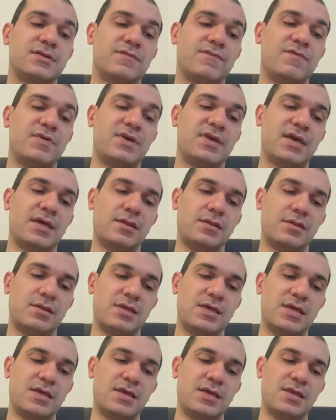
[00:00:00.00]
we can
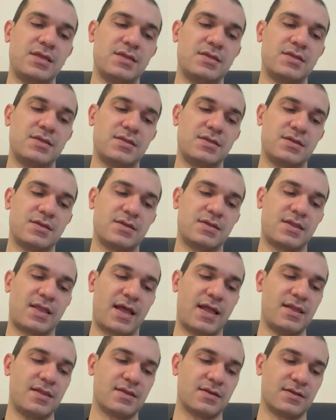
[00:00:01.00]
see the
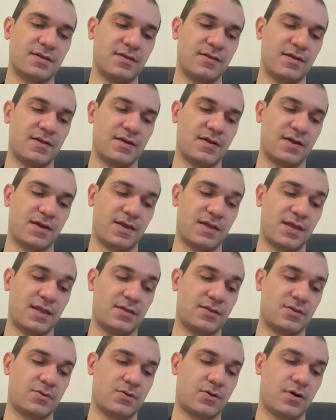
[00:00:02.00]
tendon in a
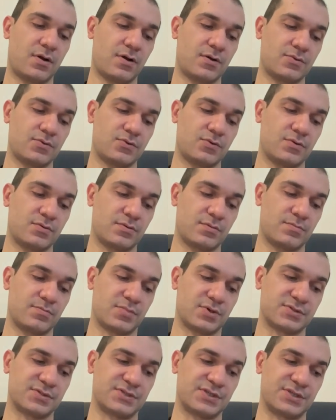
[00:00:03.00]
taut
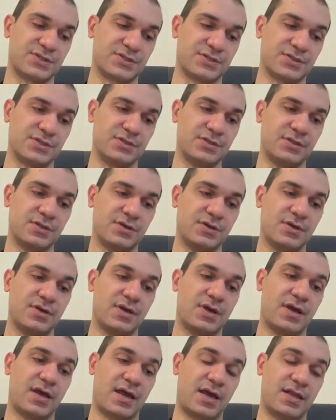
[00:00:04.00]
position
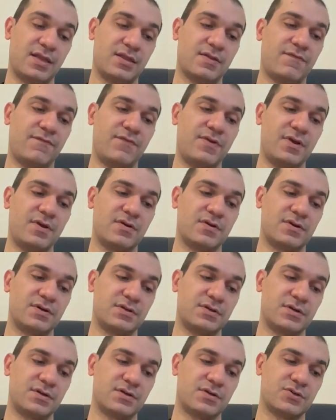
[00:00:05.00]
and the finger
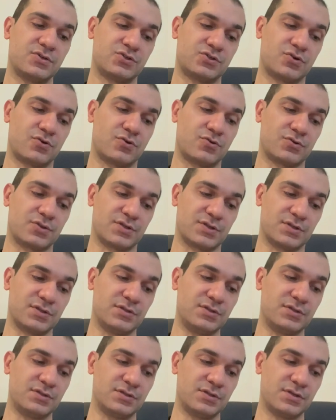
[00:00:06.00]

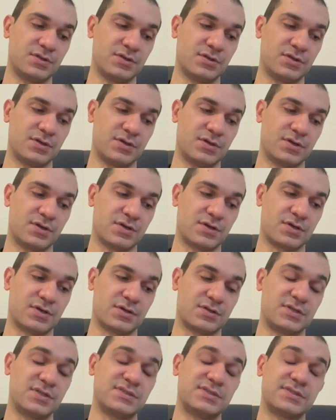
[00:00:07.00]
shortened.
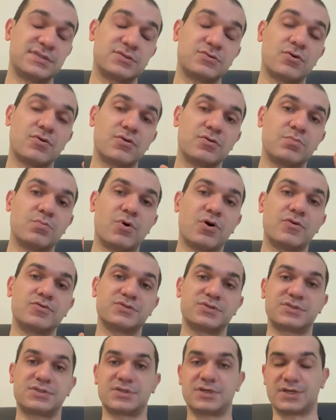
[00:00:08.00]
This is called
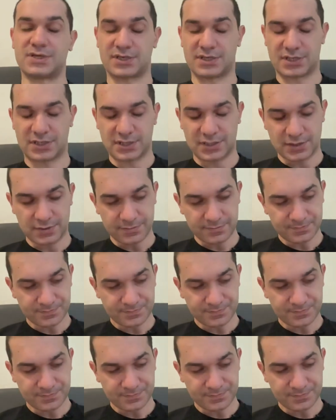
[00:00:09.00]
bowstringing.